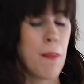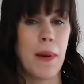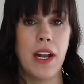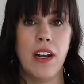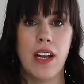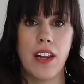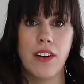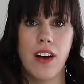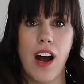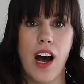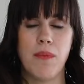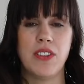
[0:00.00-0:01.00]
But another
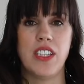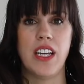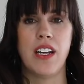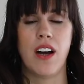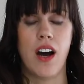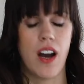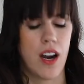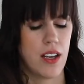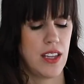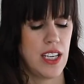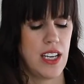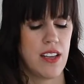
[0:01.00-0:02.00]
option are
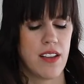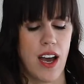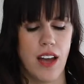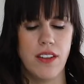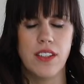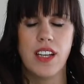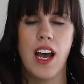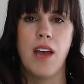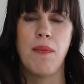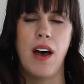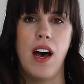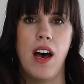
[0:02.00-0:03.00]
these other
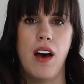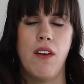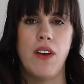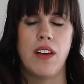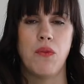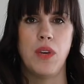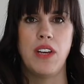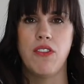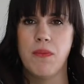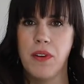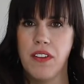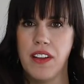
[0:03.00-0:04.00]
type of
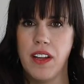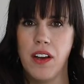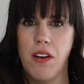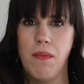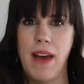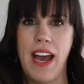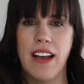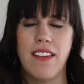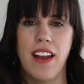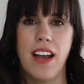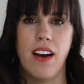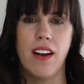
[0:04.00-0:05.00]
reusable silicone bags
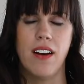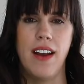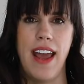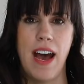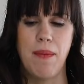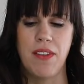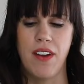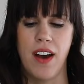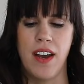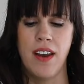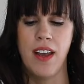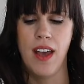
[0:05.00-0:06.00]
that I got on
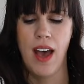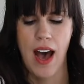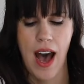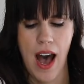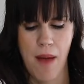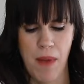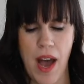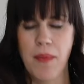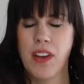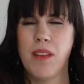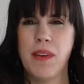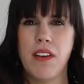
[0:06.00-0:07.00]
Amazon. I'm
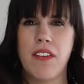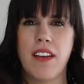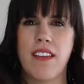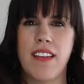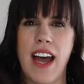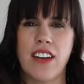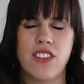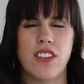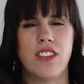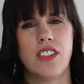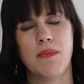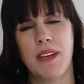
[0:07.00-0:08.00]
going to be using stasher
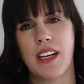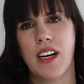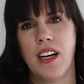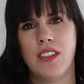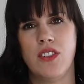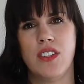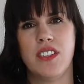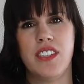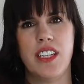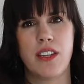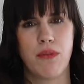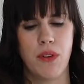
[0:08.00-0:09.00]
just because you can
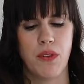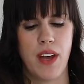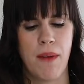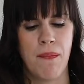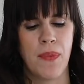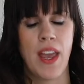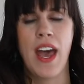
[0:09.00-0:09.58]
see through them